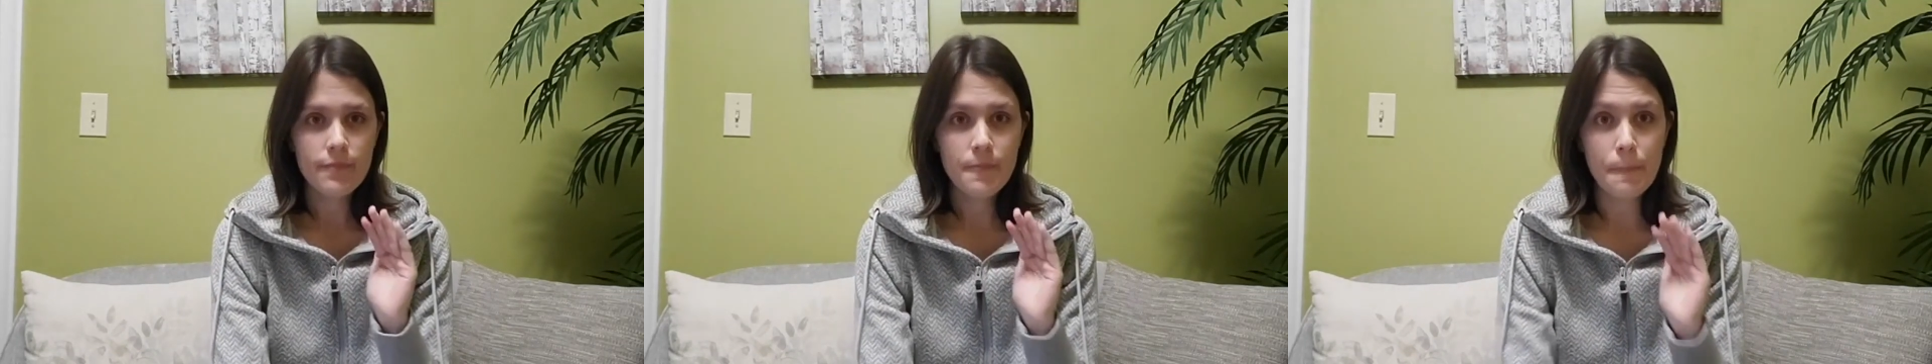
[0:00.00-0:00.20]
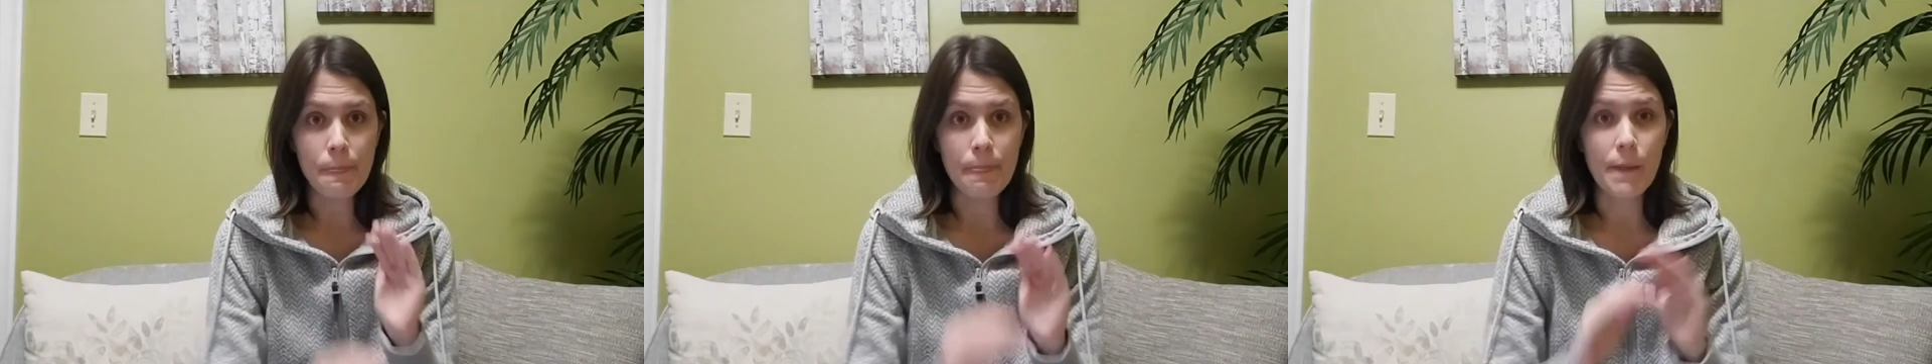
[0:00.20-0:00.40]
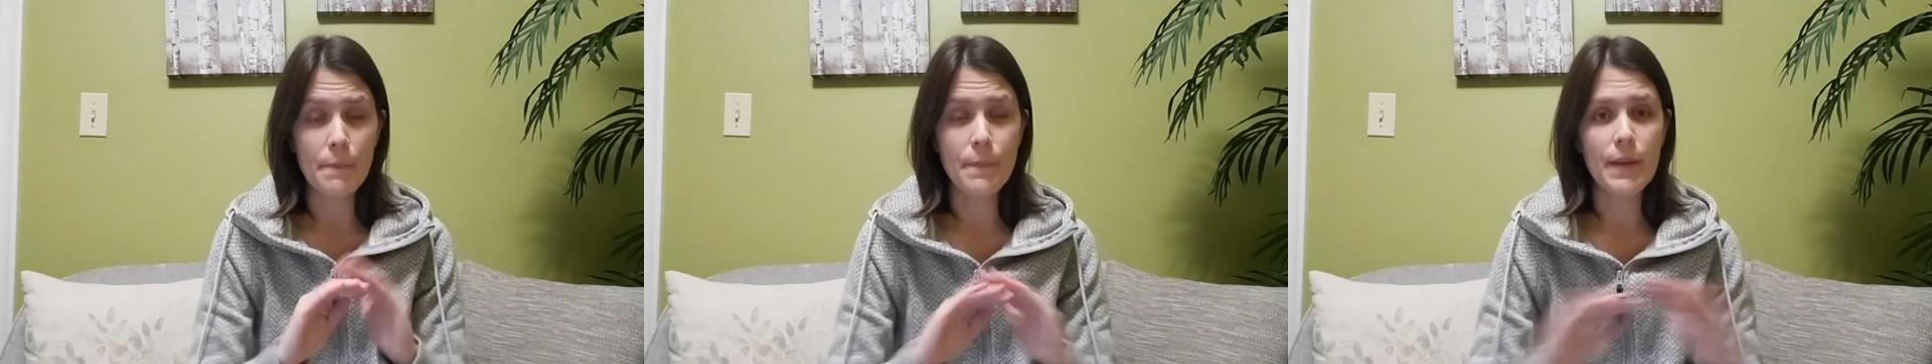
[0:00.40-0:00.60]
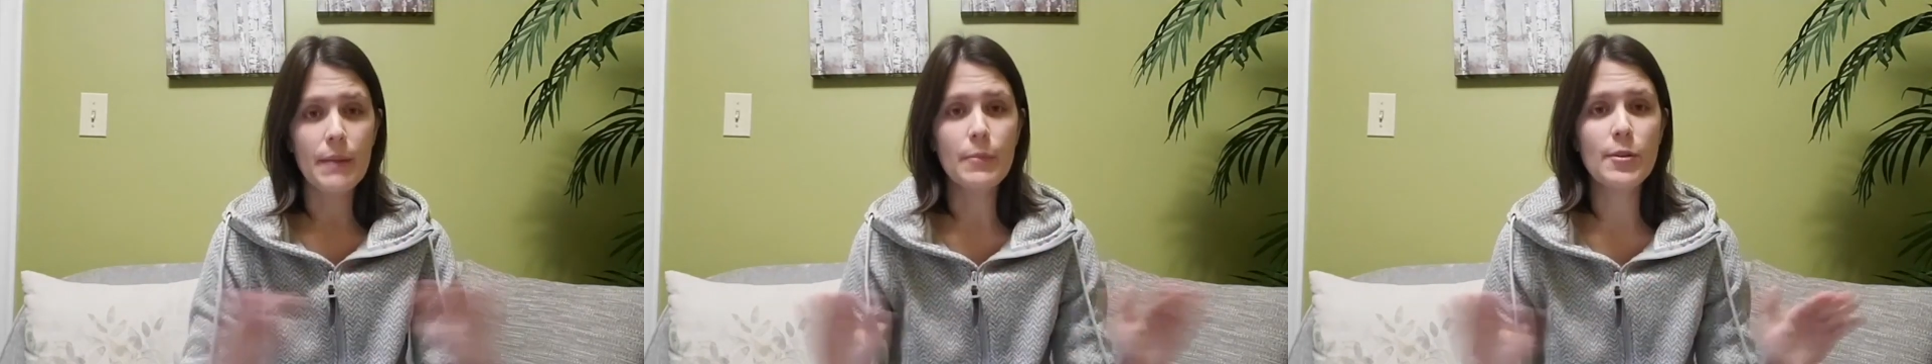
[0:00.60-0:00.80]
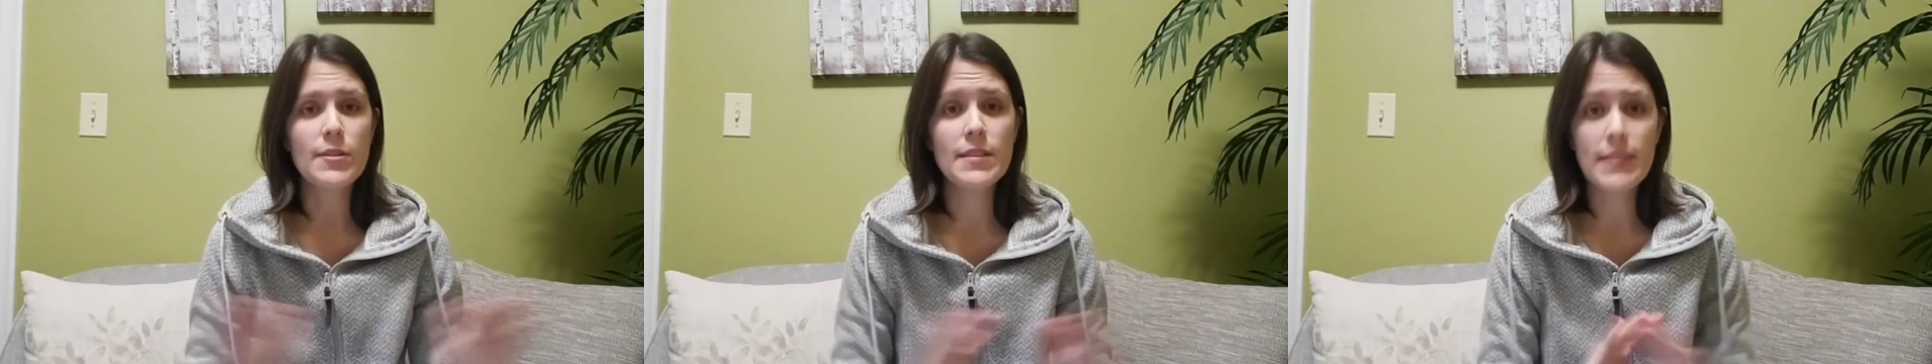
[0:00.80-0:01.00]
minimal
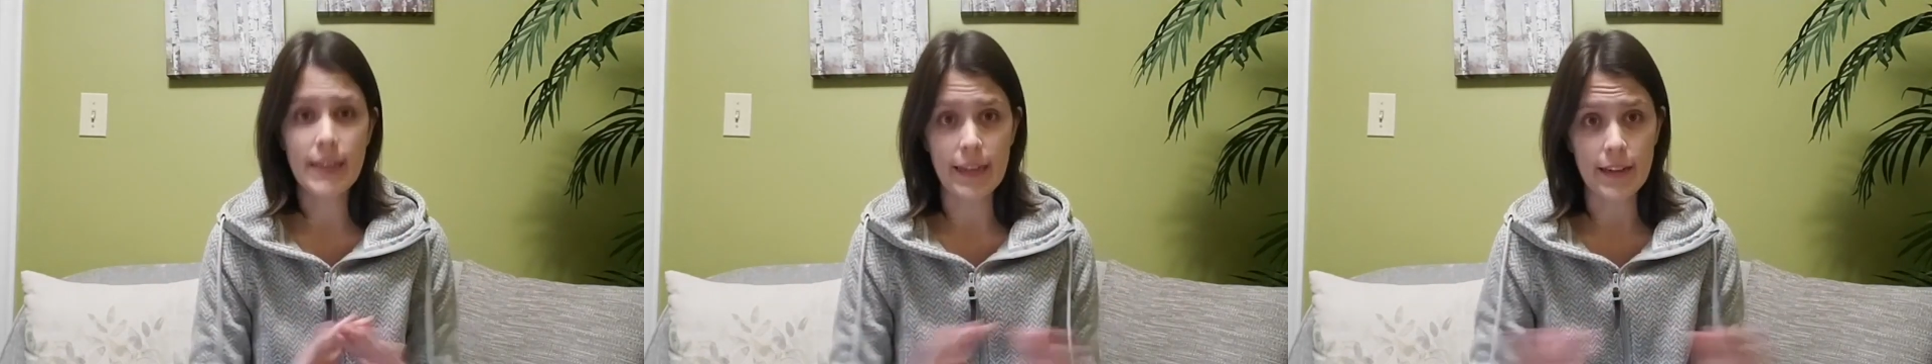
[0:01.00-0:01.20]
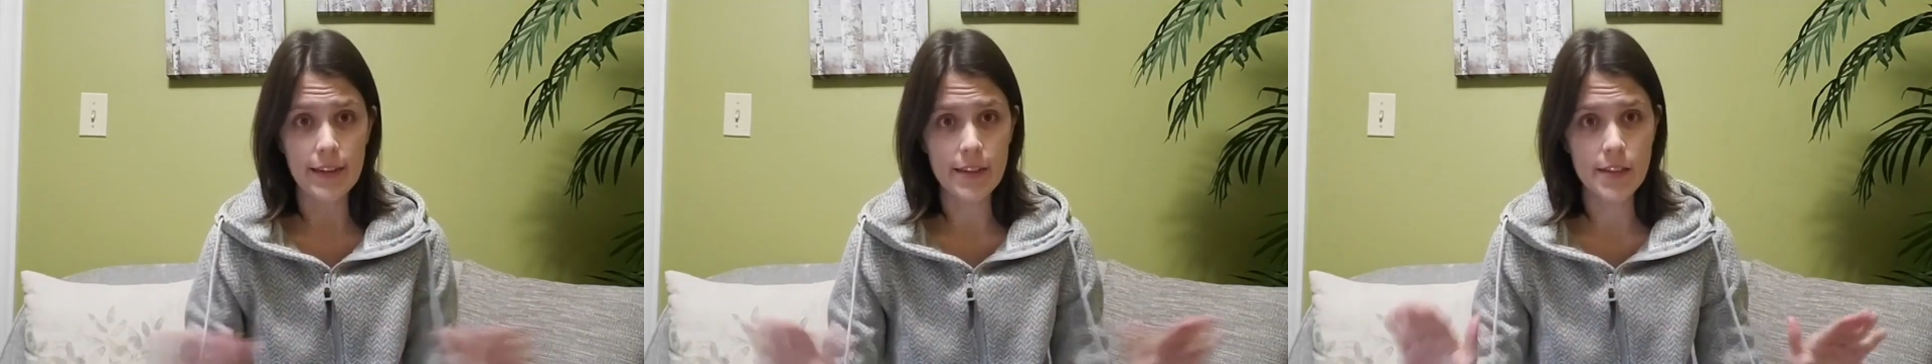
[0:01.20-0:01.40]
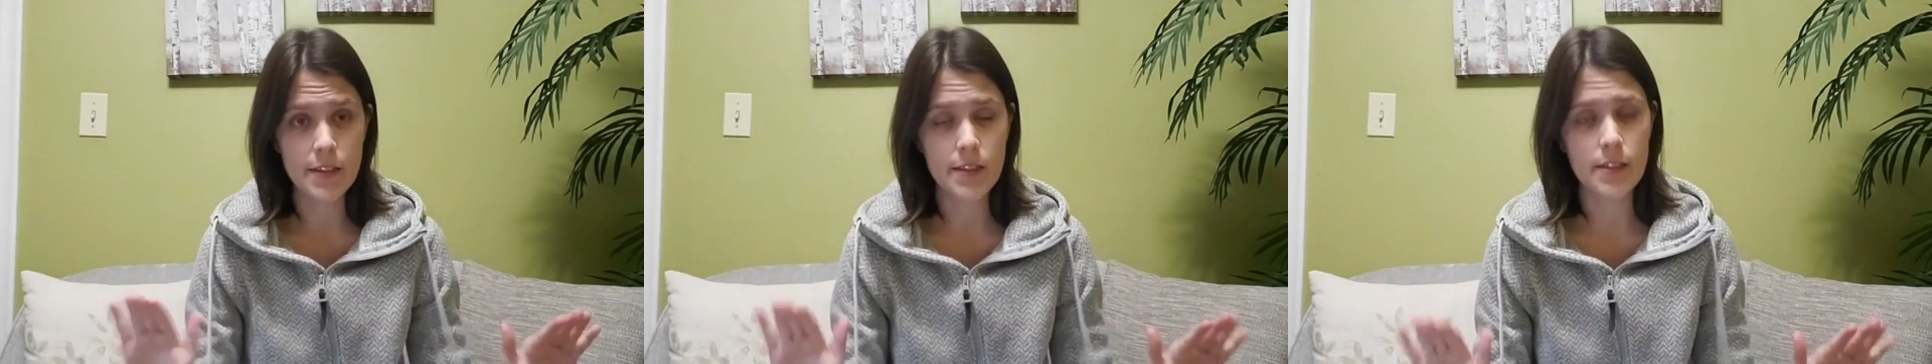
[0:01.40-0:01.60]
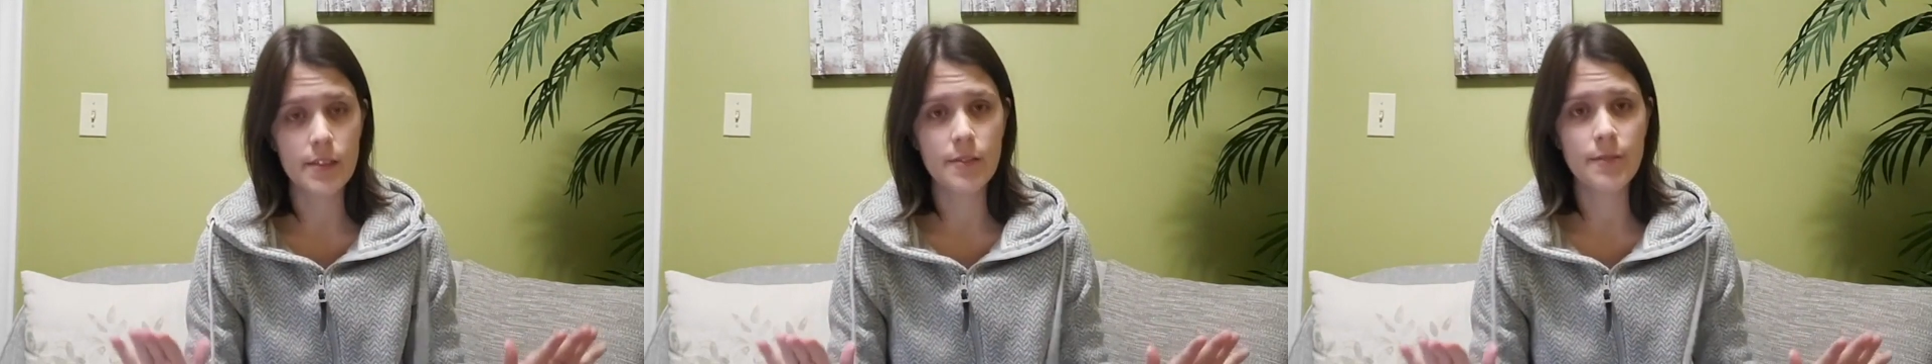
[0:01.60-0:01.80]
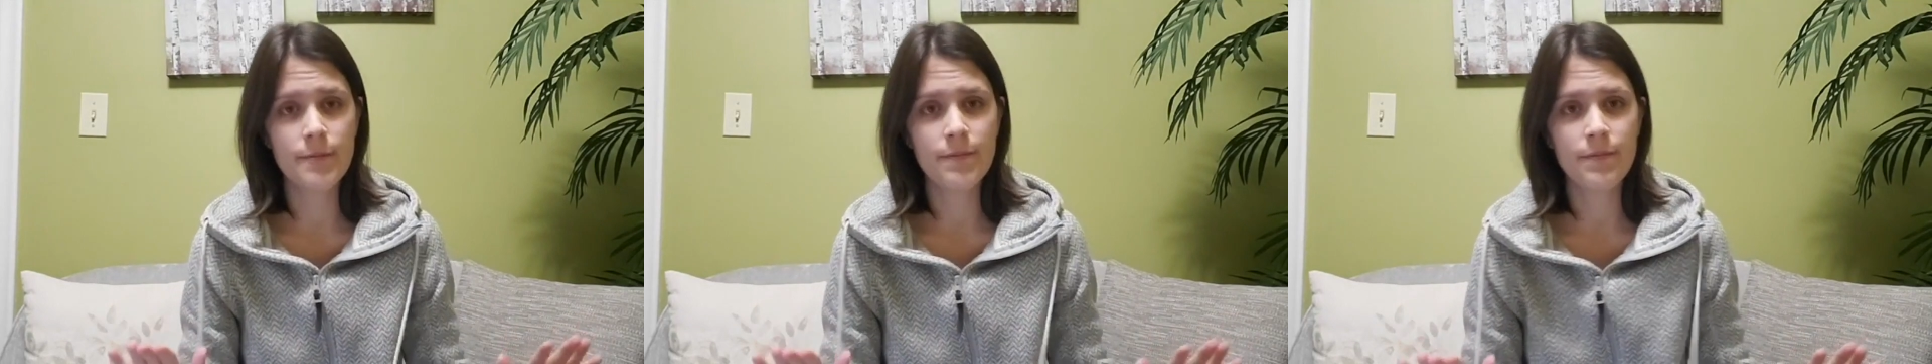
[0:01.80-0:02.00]
stairs,
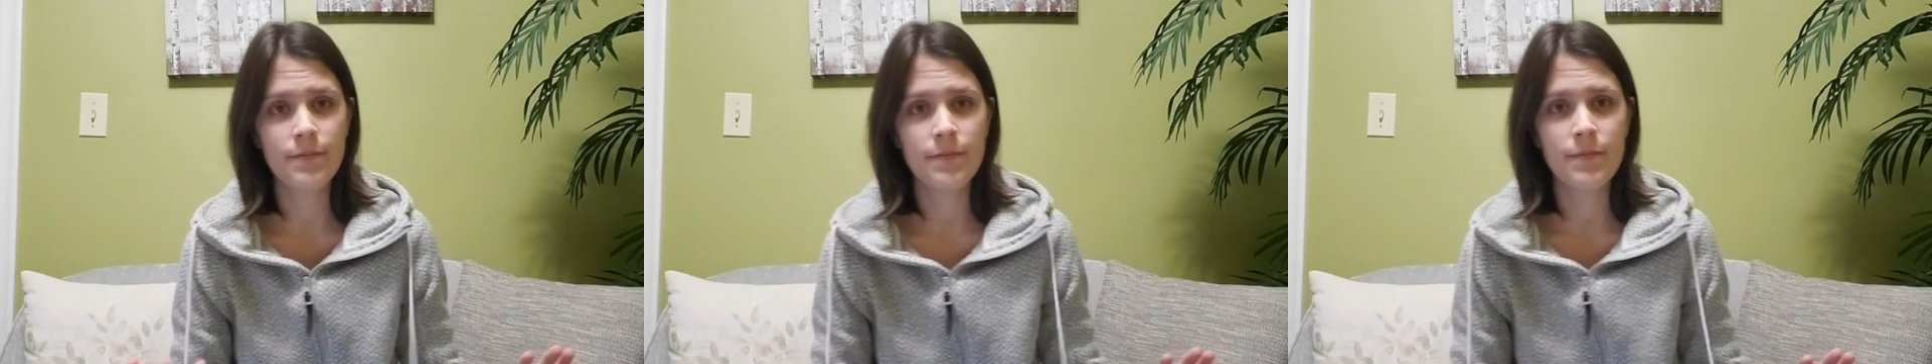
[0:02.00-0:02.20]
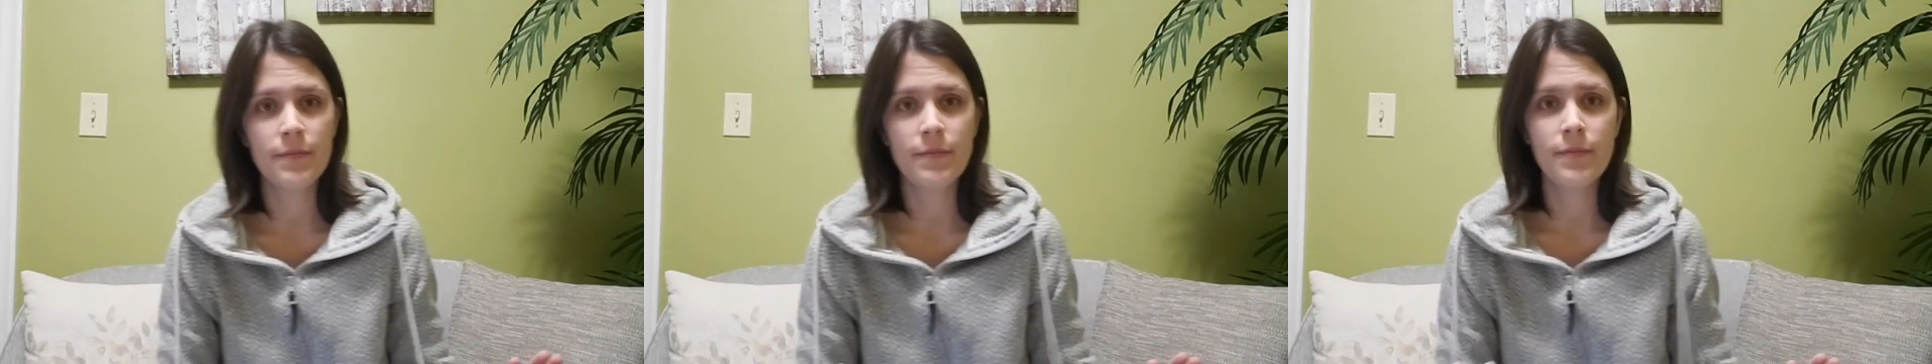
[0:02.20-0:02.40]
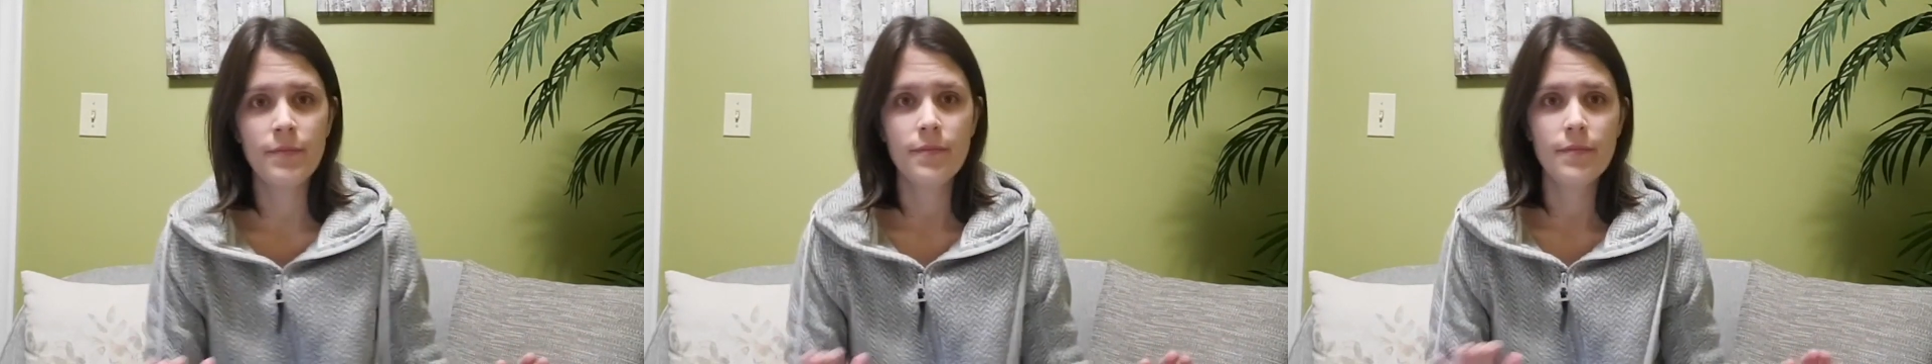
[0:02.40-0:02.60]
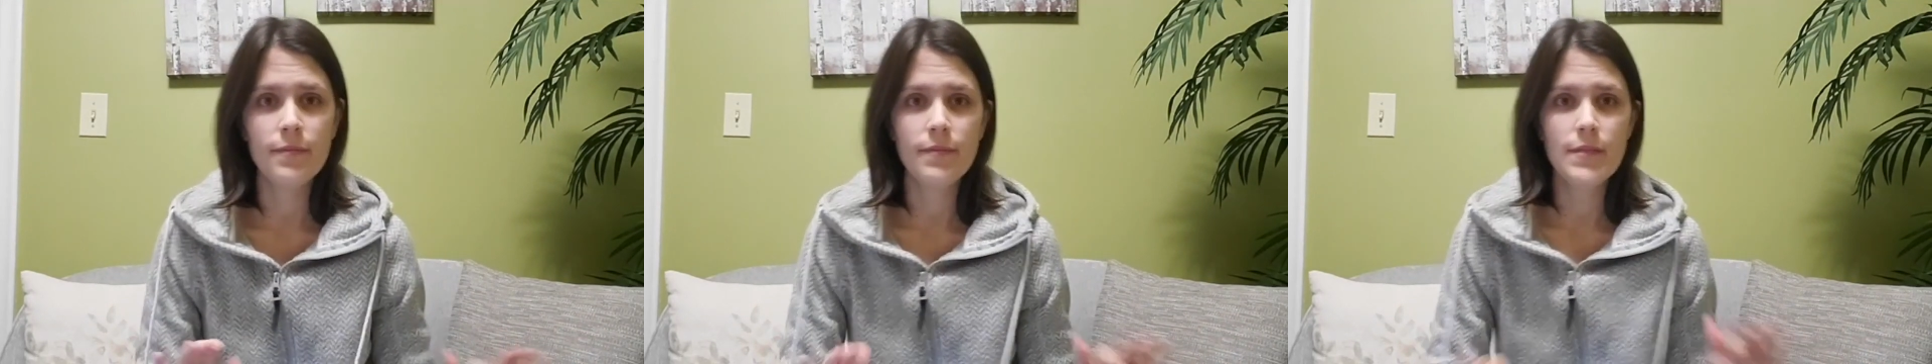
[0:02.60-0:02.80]
so